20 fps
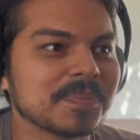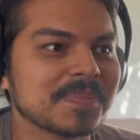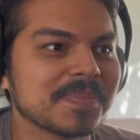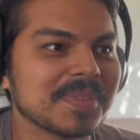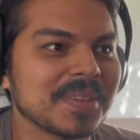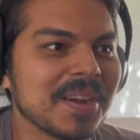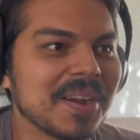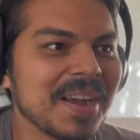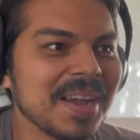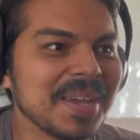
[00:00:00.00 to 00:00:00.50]

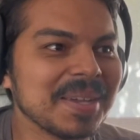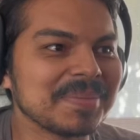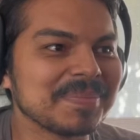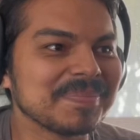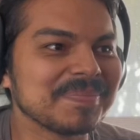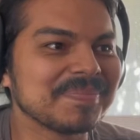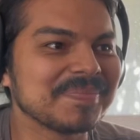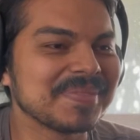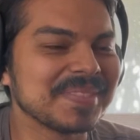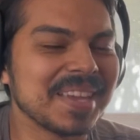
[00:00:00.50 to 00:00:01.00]
All right.
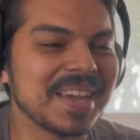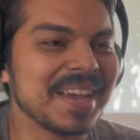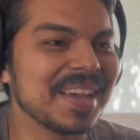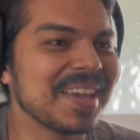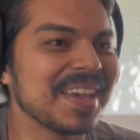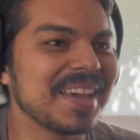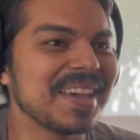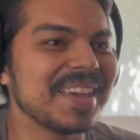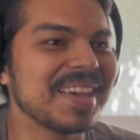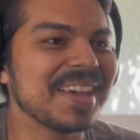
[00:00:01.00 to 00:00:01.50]
Yeah,
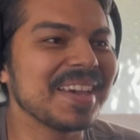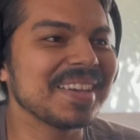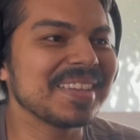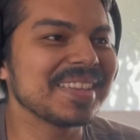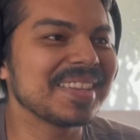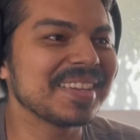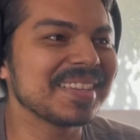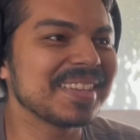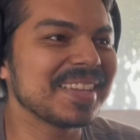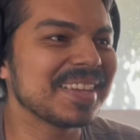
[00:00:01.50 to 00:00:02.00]
yeah, yeah.
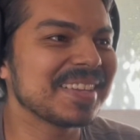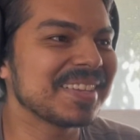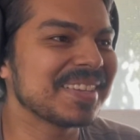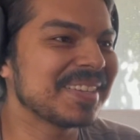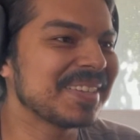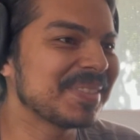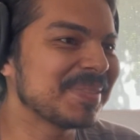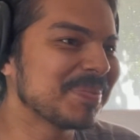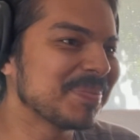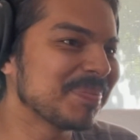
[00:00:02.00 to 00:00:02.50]
That, that,
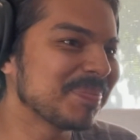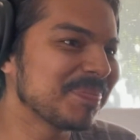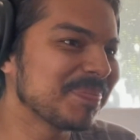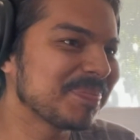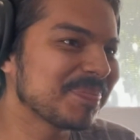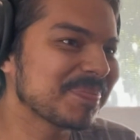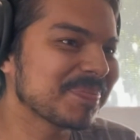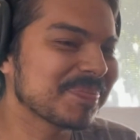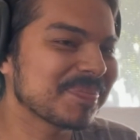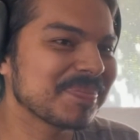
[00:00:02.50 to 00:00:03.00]
um,
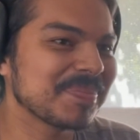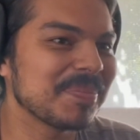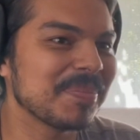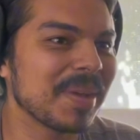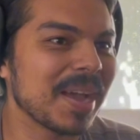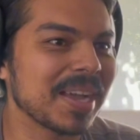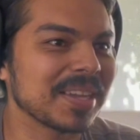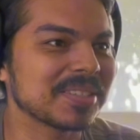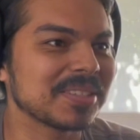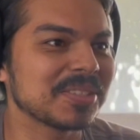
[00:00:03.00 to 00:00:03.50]

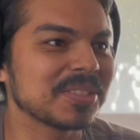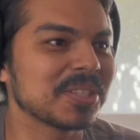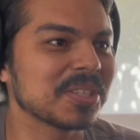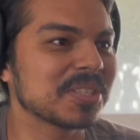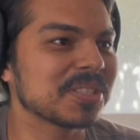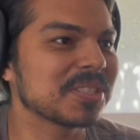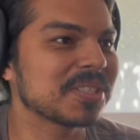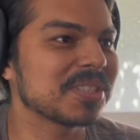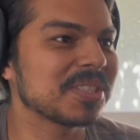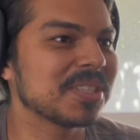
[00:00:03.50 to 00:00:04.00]
Max is,
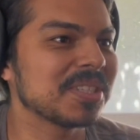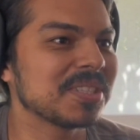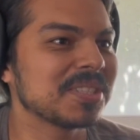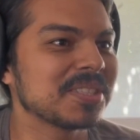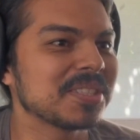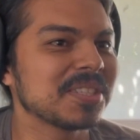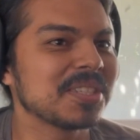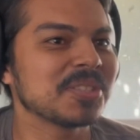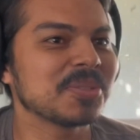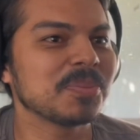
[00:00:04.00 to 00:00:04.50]
is
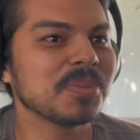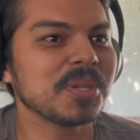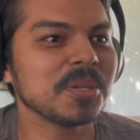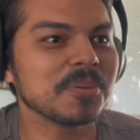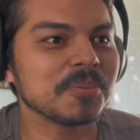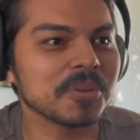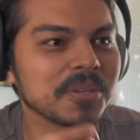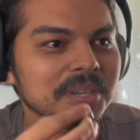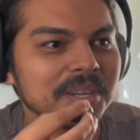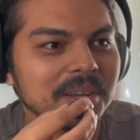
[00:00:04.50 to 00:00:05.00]
is me
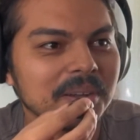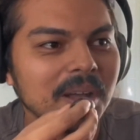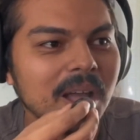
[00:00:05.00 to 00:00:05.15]
right now.